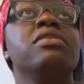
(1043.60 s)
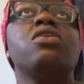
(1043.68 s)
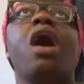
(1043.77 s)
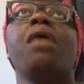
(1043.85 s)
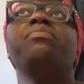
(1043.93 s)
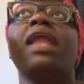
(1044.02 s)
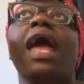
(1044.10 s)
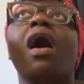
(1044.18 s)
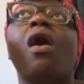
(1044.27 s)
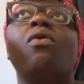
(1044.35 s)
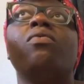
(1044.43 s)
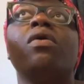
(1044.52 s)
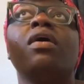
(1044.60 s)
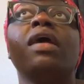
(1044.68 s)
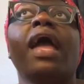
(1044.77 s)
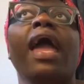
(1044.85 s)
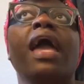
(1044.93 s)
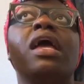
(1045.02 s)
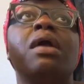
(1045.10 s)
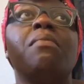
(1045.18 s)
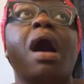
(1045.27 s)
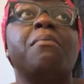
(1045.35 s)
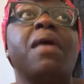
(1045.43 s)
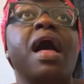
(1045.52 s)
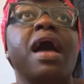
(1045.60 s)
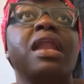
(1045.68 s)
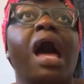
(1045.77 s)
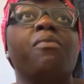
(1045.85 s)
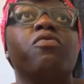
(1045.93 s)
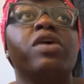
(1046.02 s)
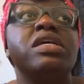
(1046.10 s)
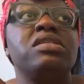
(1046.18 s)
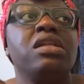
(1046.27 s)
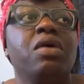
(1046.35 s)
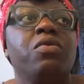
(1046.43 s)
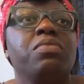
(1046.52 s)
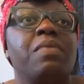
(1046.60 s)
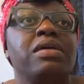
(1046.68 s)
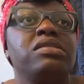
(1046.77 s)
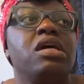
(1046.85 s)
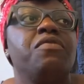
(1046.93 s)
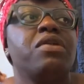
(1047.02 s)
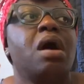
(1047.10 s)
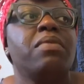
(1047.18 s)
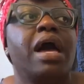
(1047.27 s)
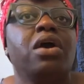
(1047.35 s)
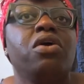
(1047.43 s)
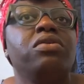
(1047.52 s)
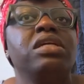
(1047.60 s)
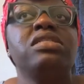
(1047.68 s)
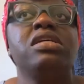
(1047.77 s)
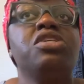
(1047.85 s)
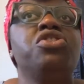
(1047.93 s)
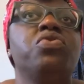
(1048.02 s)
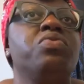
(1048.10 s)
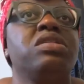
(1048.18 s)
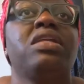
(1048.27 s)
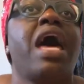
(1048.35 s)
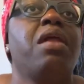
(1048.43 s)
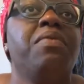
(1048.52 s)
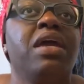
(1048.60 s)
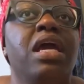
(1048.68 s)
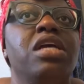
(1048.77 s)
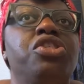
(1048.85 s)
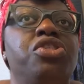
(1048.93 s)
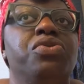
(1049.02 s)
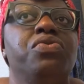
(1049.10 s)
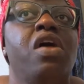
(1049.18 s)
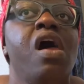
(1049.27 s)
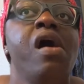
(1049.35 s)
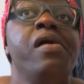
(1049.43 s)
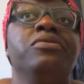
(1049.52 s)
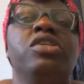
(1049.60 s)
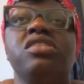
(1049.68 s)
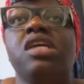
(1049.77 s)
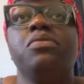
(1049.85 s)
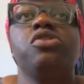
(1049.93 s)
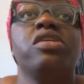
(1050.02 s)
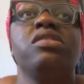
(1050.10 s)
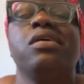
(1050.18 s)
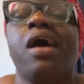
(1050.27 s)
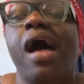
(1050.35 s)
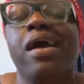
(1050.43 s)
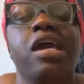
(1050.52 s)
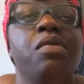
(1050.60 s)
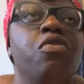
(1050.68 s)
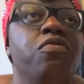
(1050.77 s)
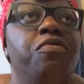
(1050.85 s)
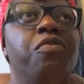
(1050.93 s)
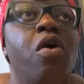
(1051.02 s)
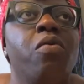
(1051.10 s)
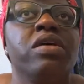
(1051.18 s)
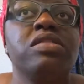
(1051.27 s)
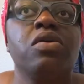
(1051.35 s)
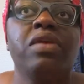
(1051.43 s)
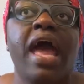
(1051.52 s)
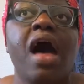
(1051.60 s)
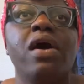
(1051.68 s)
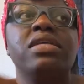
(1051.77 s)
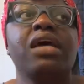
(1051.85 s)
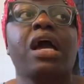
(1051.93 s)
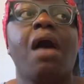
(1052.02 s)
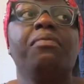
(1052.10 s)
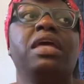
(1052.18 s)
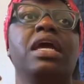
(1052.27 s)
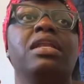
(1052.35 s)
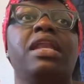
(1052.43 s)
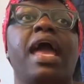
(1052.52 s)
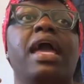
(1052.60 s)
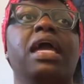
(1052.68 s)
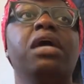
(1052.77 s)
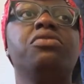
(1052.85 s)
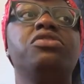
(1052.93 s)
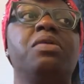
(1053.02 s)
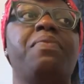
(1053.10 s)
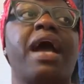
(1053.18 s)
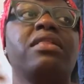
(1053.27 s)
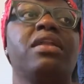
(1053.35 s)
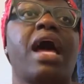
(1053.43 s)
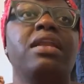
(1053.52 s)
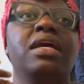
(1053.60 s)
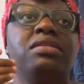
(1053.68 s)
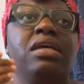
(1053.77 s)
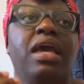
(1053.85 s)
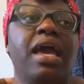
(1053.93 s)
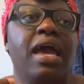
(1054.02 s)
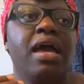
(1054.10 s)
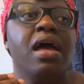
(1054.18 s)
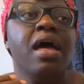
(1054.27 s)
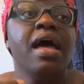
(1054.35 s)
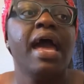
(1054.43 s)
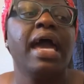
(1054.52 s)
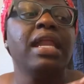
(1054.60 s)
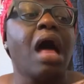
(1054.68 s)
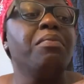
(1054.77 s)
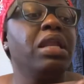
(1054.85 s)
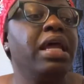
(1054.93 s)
So I'm now eh, in my mind, I'm reasoning with myself and I'm like, girl, this issue was not a big issue. Just keep trusting God, keep moving forward. So now it's like I'm getting that energy back that I need to get and I'm